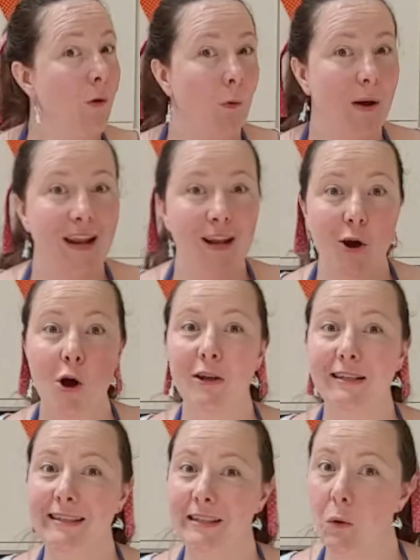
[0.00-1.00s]
We're
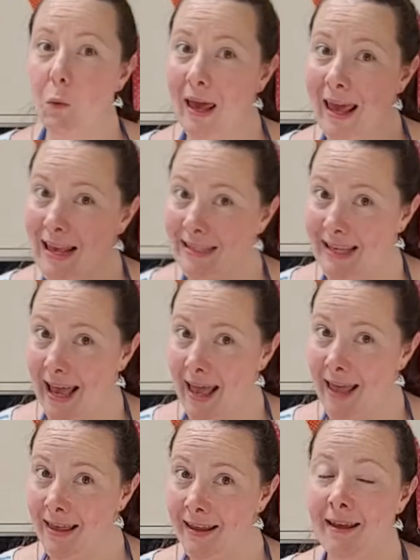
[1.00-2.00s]
not
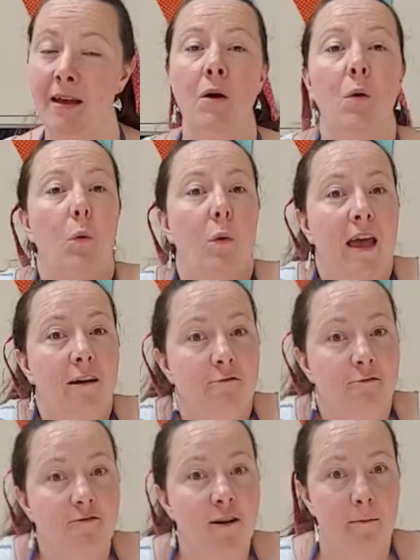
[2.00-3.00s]
squeezing,
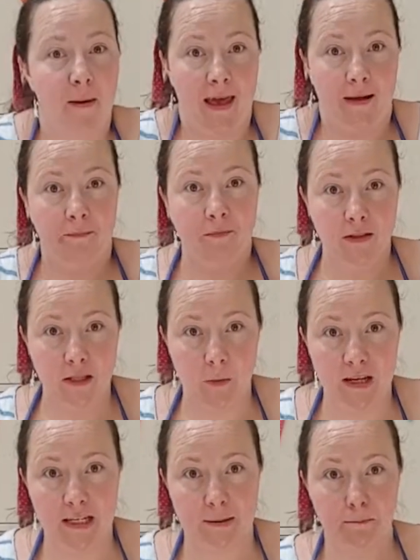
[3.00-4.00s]
we're rubbing. So
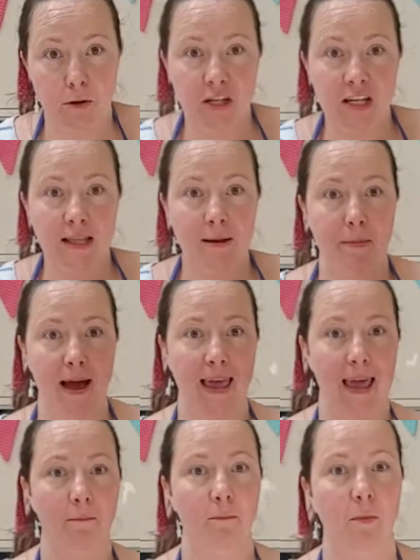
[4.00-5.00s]
we're just pushing them
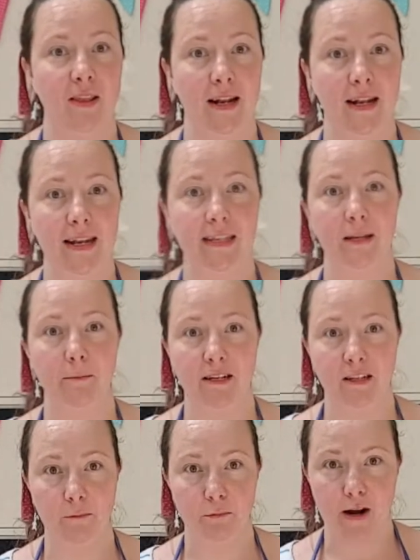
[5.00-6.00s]
back in with a little
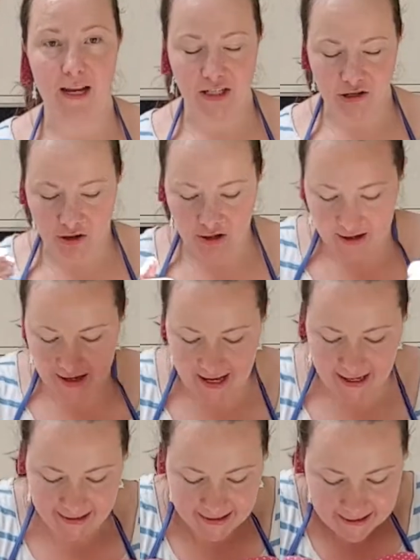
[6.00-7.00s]
bit of pressure on our
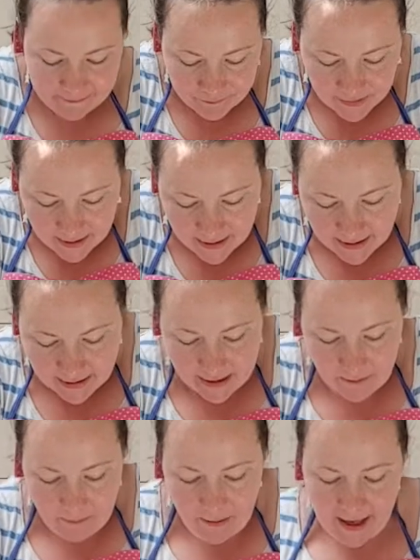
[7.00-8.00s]
hands.
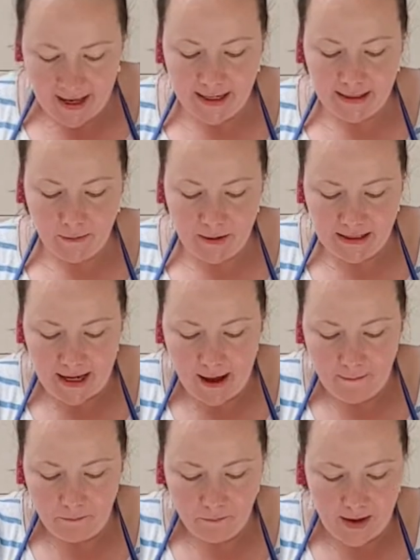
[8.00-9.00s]
So we pick a little bit
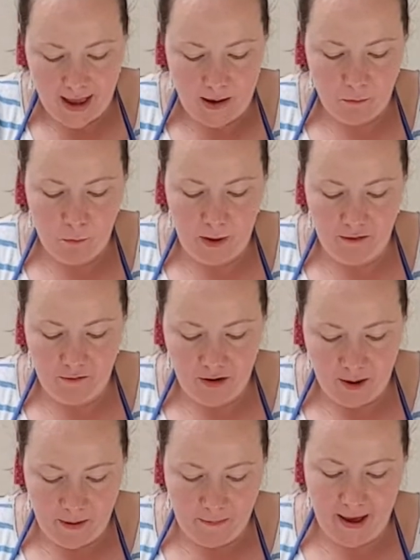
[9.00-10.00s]
up and we
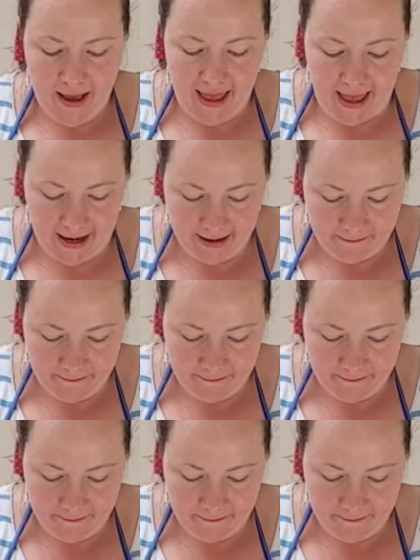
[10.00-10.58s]
rub it back in.